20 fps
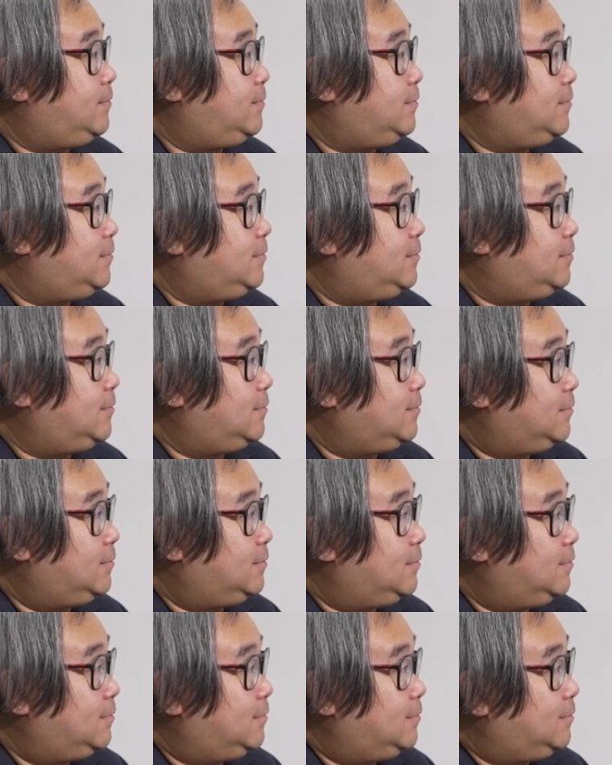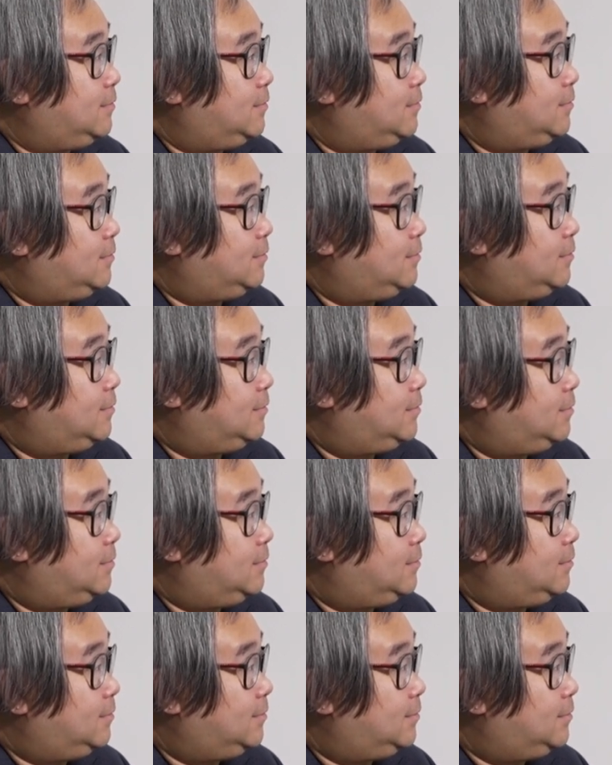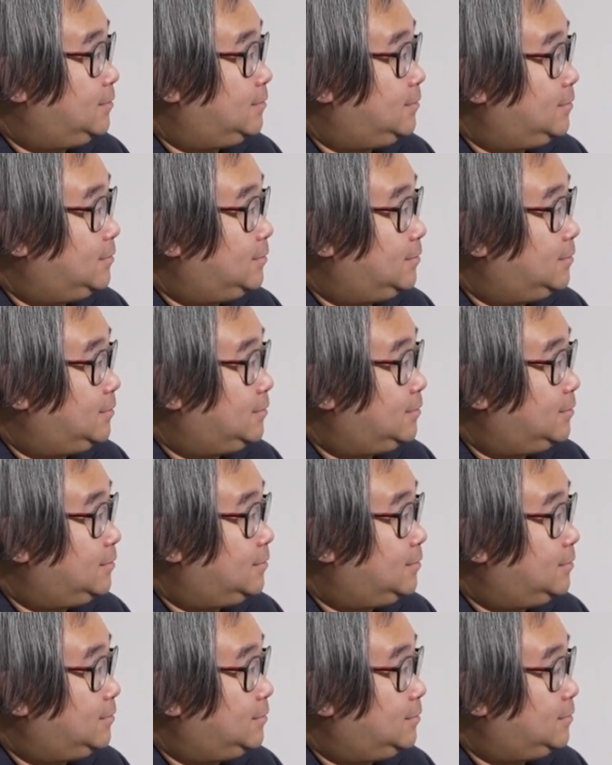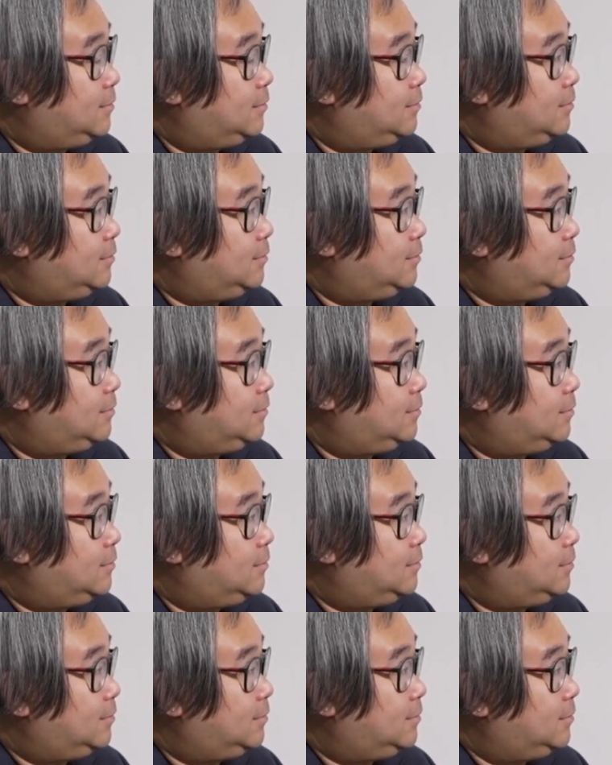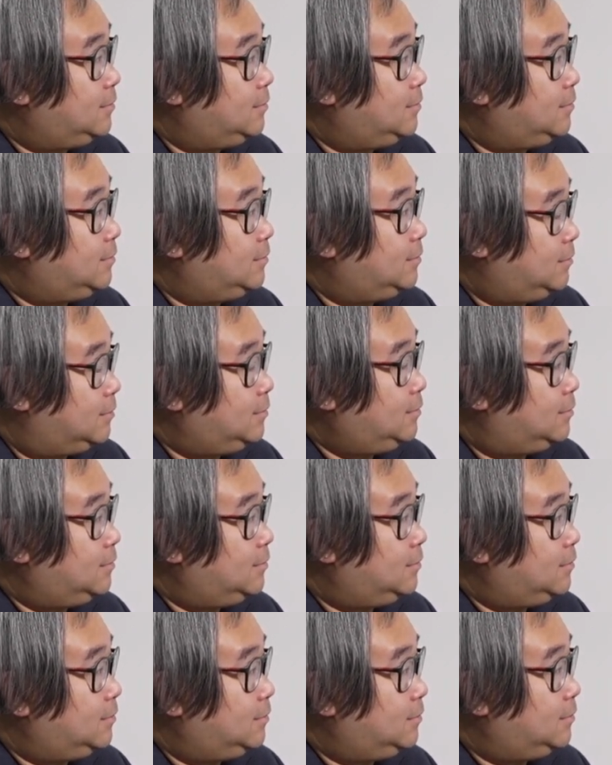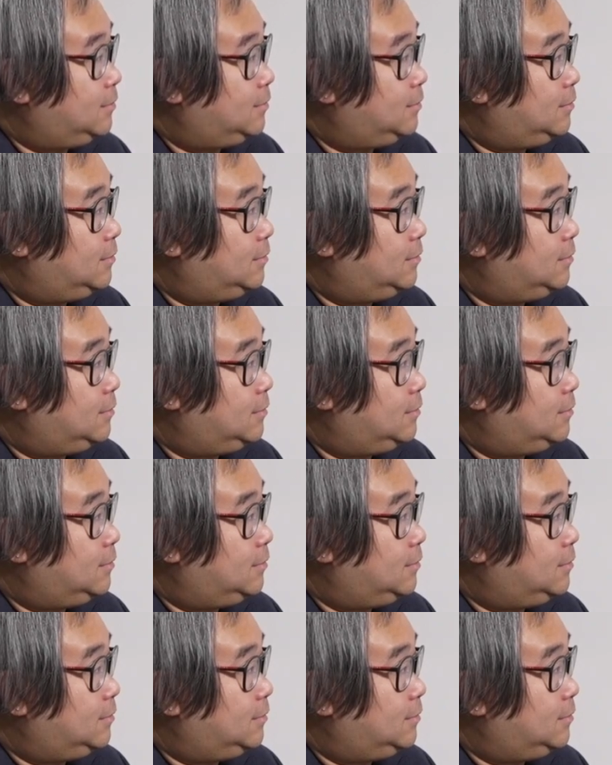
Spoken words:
This person isn't speaking.